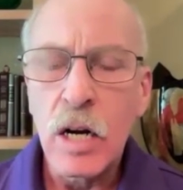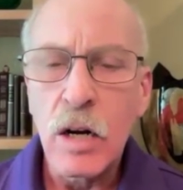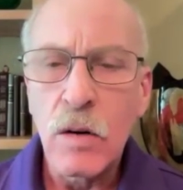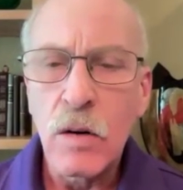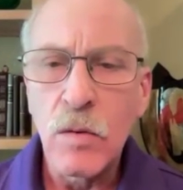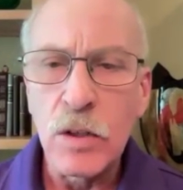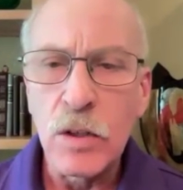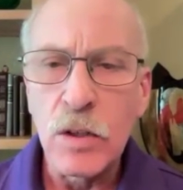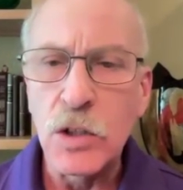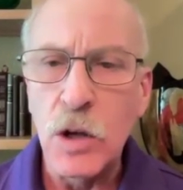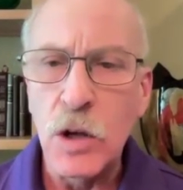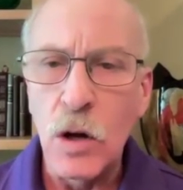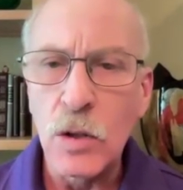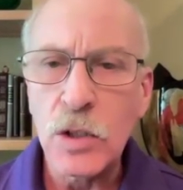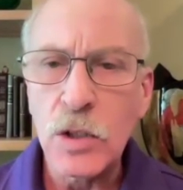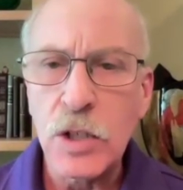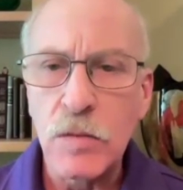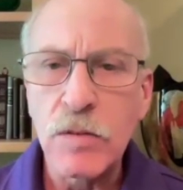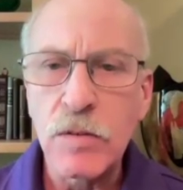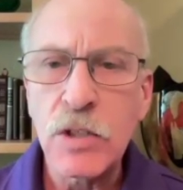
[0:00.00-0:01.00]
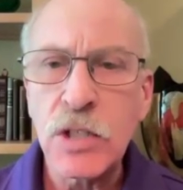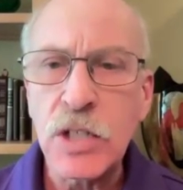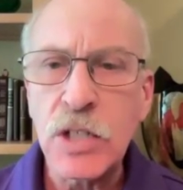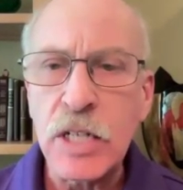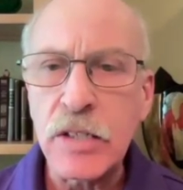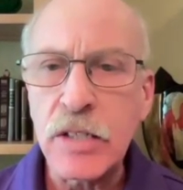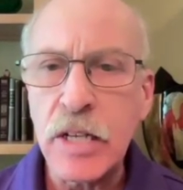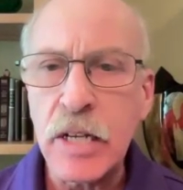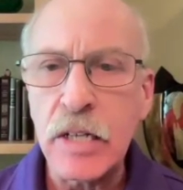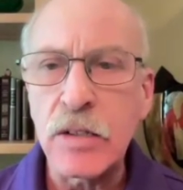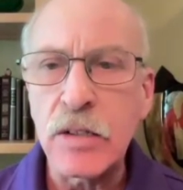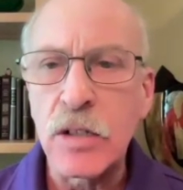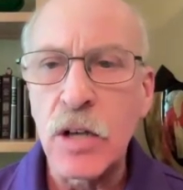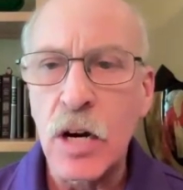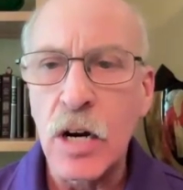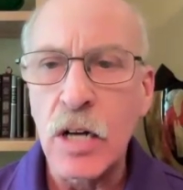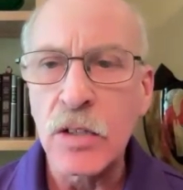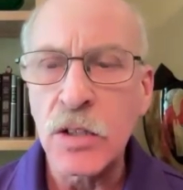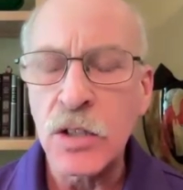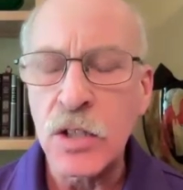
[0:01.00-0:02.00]
results of a CT
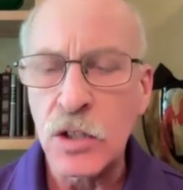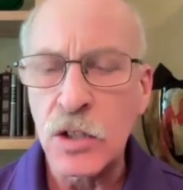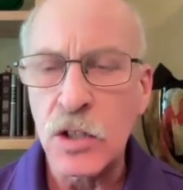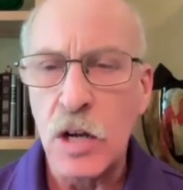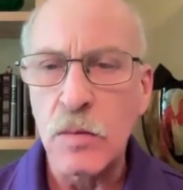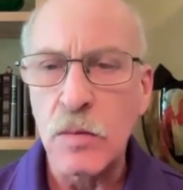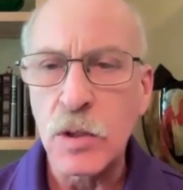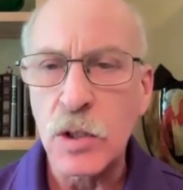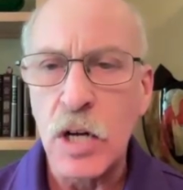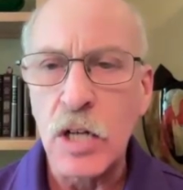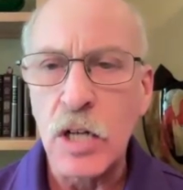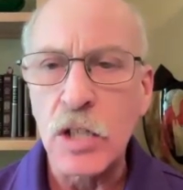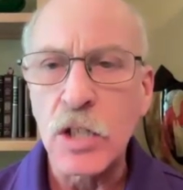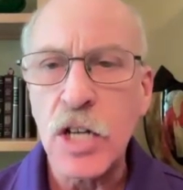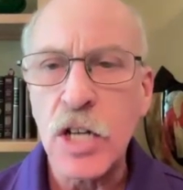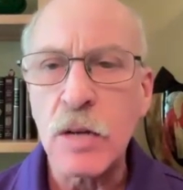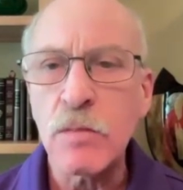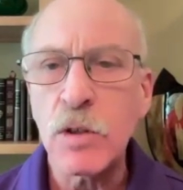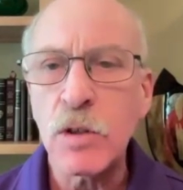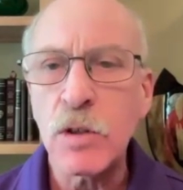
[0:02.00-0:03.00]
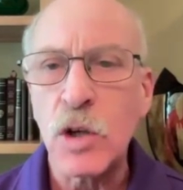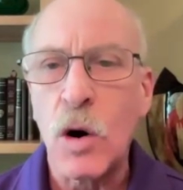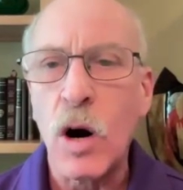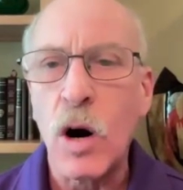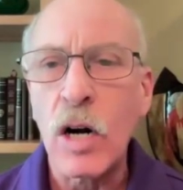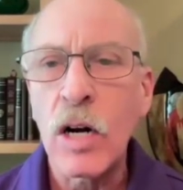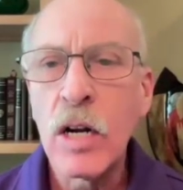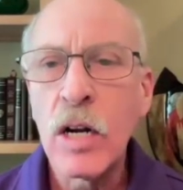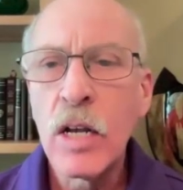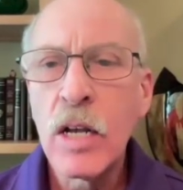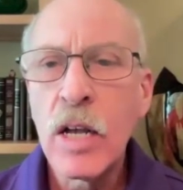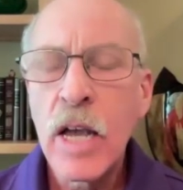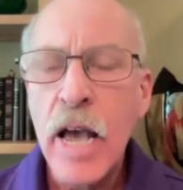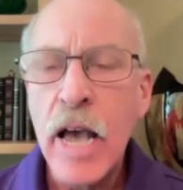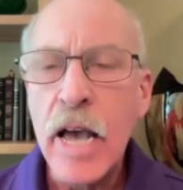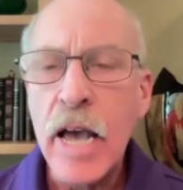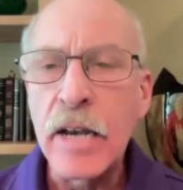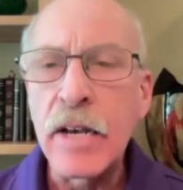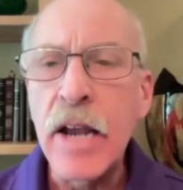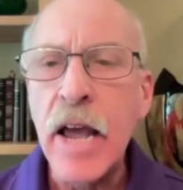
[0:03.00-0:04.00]
done since I was on Gemzar.
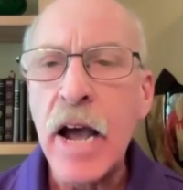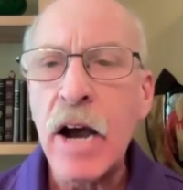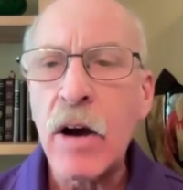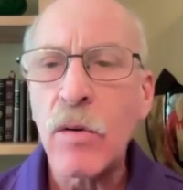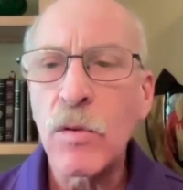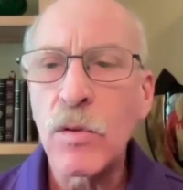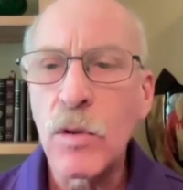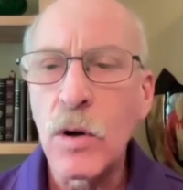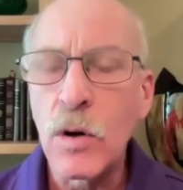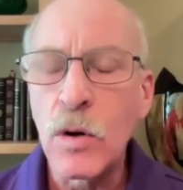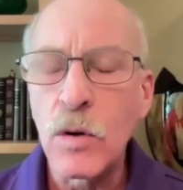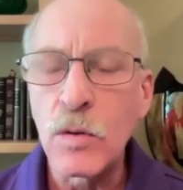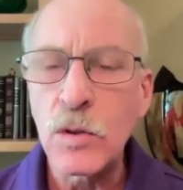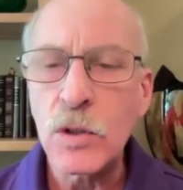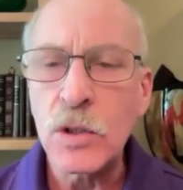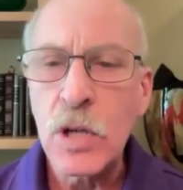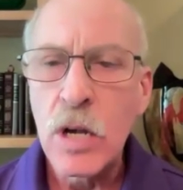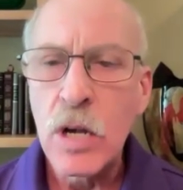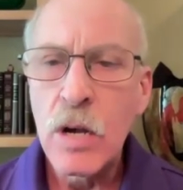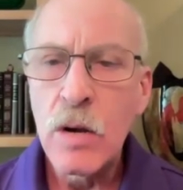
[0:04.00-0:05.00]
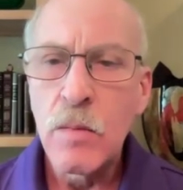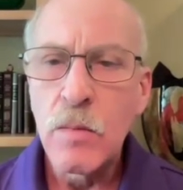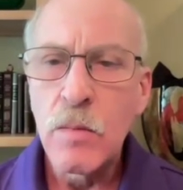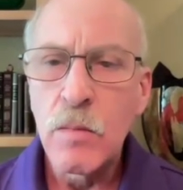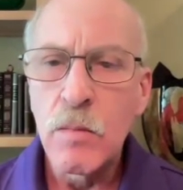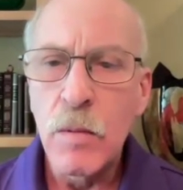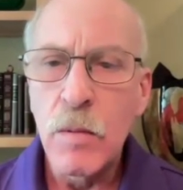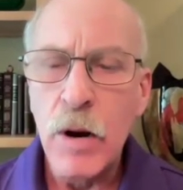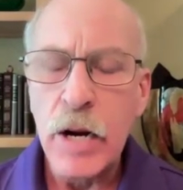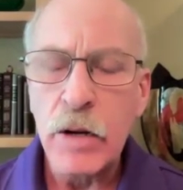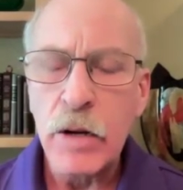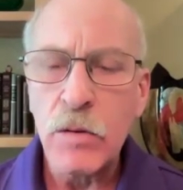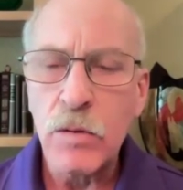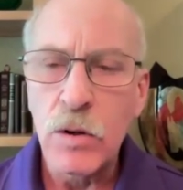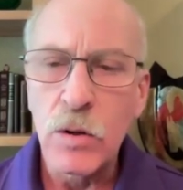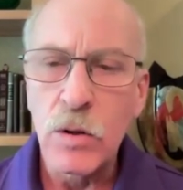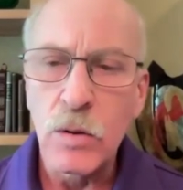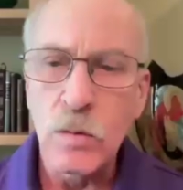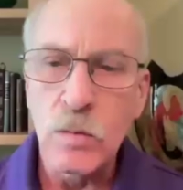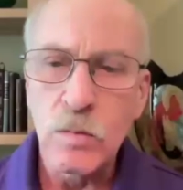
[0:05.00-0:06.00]
And now those
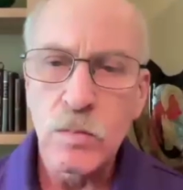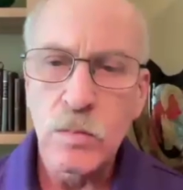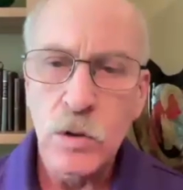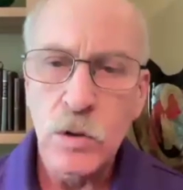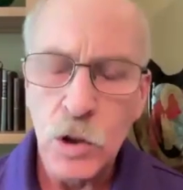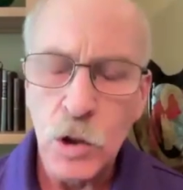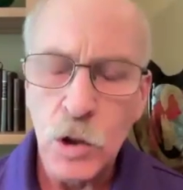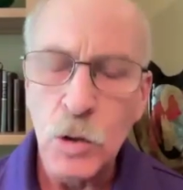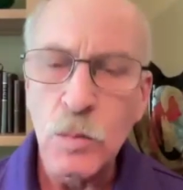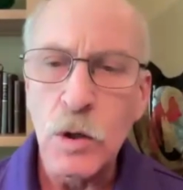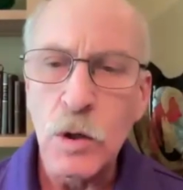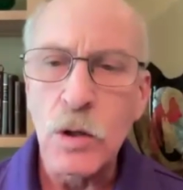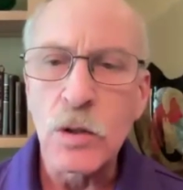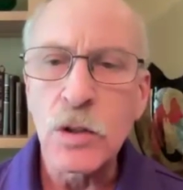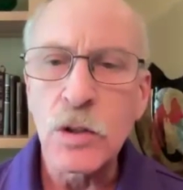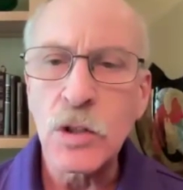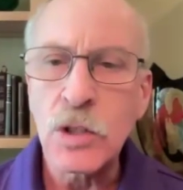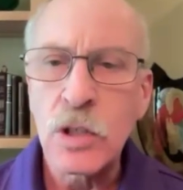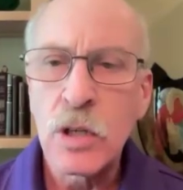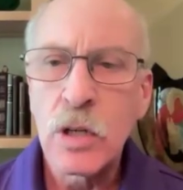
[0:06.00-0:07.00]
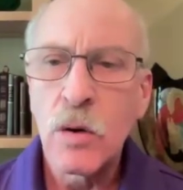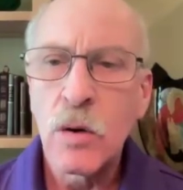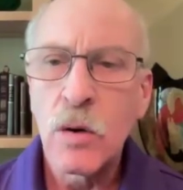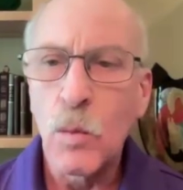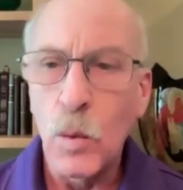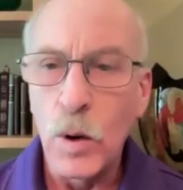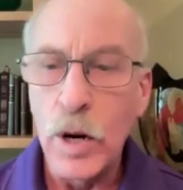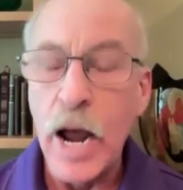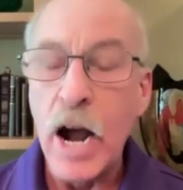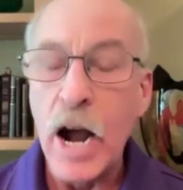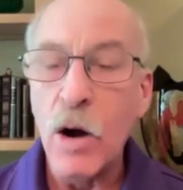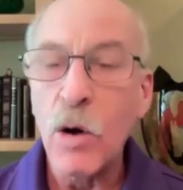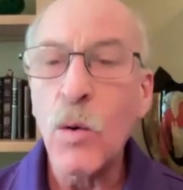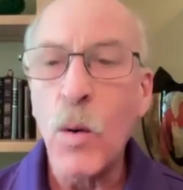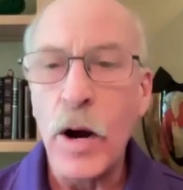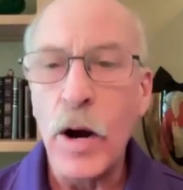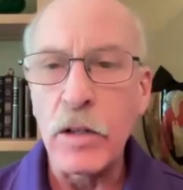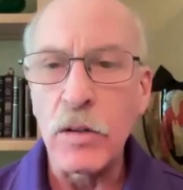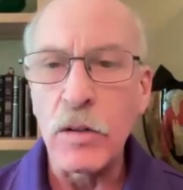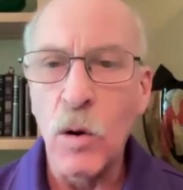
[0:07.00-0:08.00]
micro tumors were now
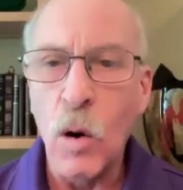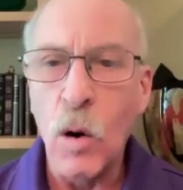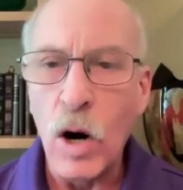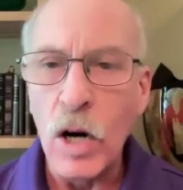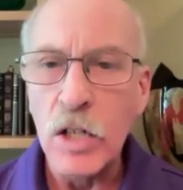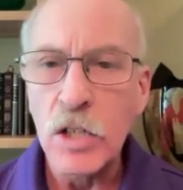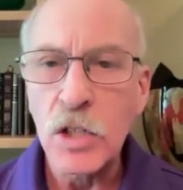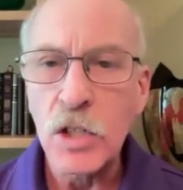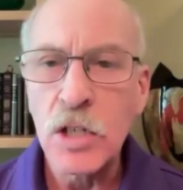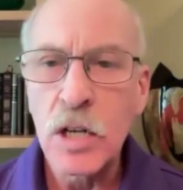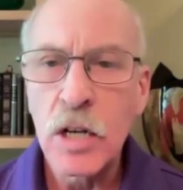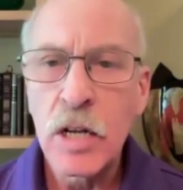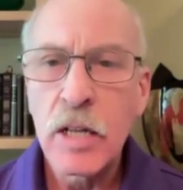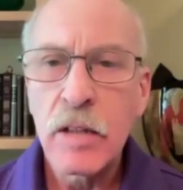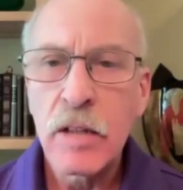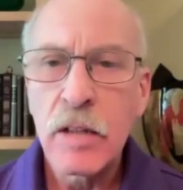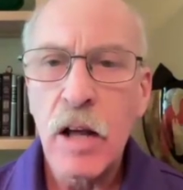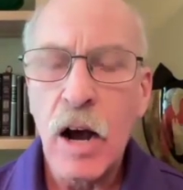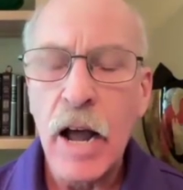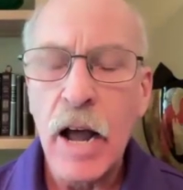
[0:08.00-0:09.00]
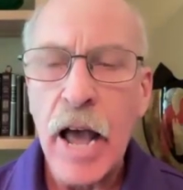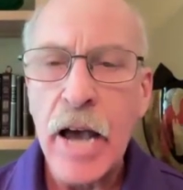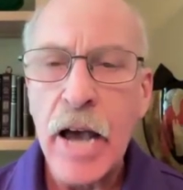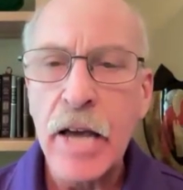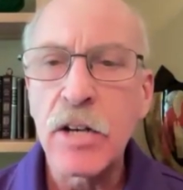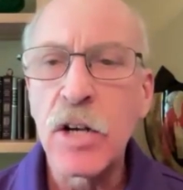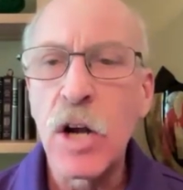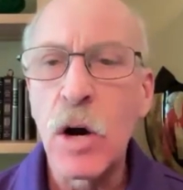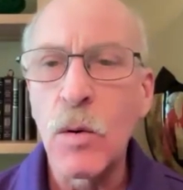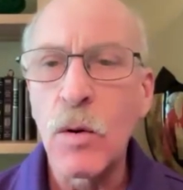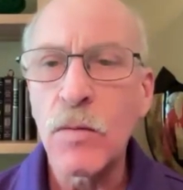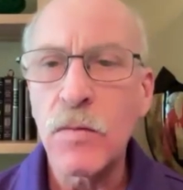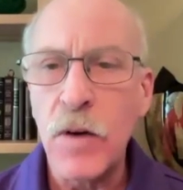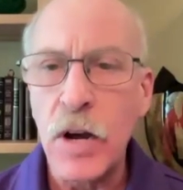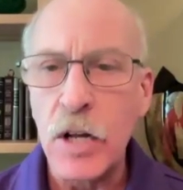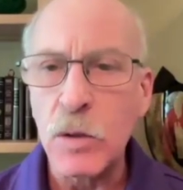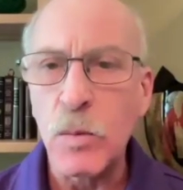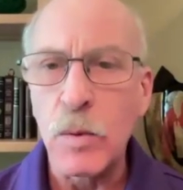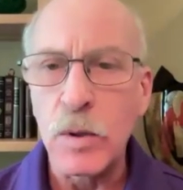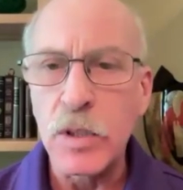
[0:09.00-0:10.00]
quite large. I had no
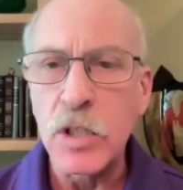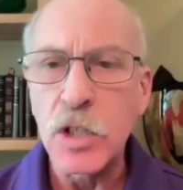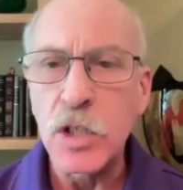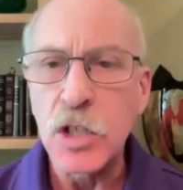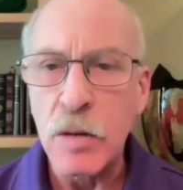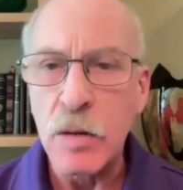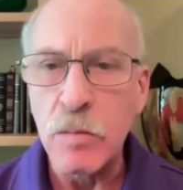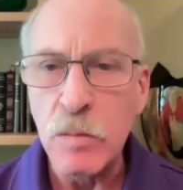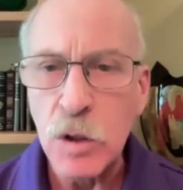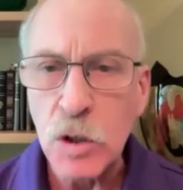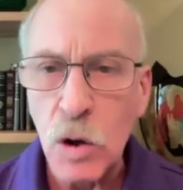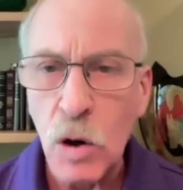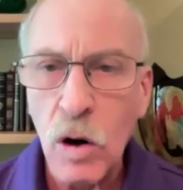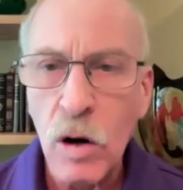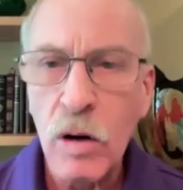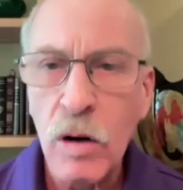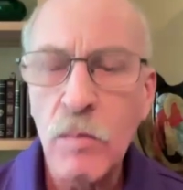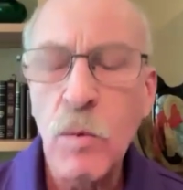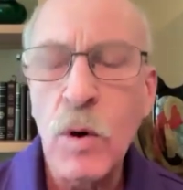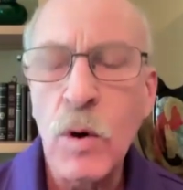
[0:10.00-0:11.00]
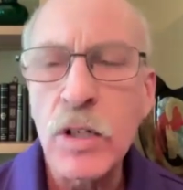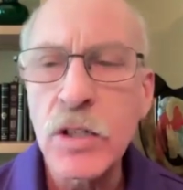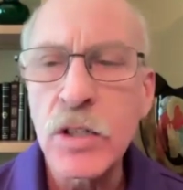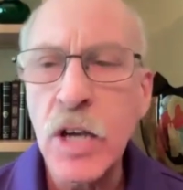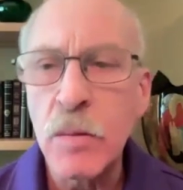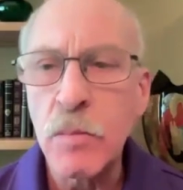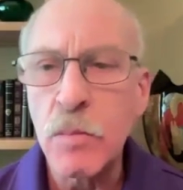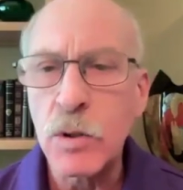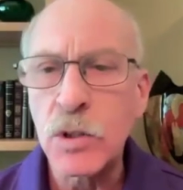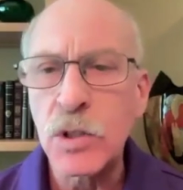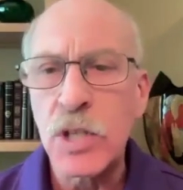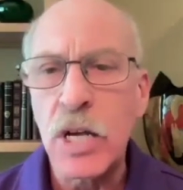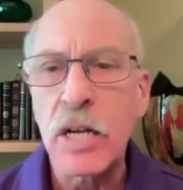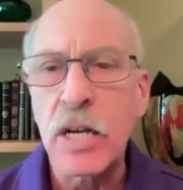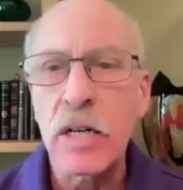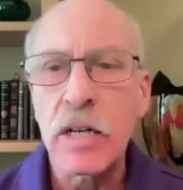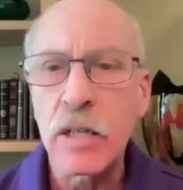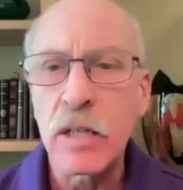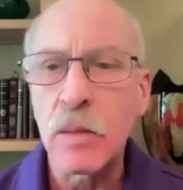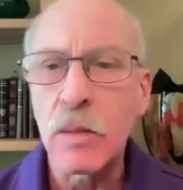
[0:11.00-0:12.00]
effect with the Gemzar. I'm 1 in
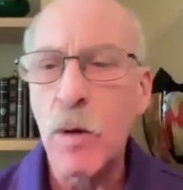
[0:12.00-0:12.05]
10% in the